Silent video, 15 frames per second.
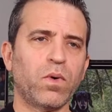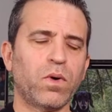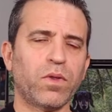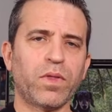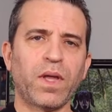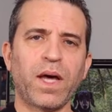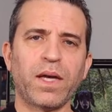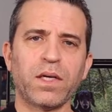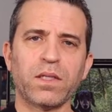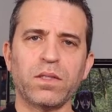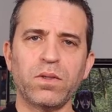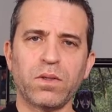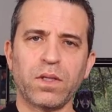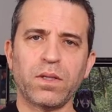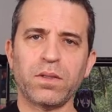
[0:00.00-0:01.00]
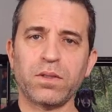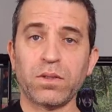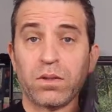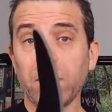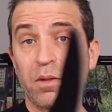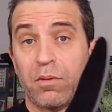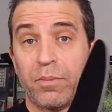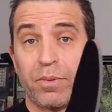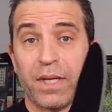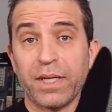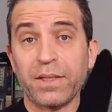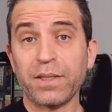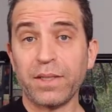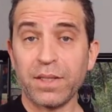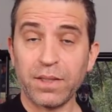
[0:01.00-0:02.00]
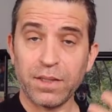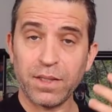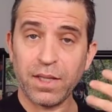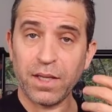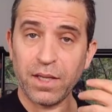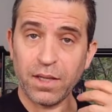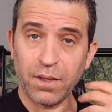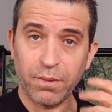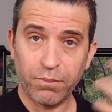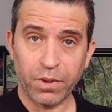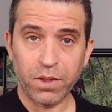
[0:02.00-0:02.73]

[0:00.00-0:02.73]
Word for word: or orthotics, you can certainly replace these and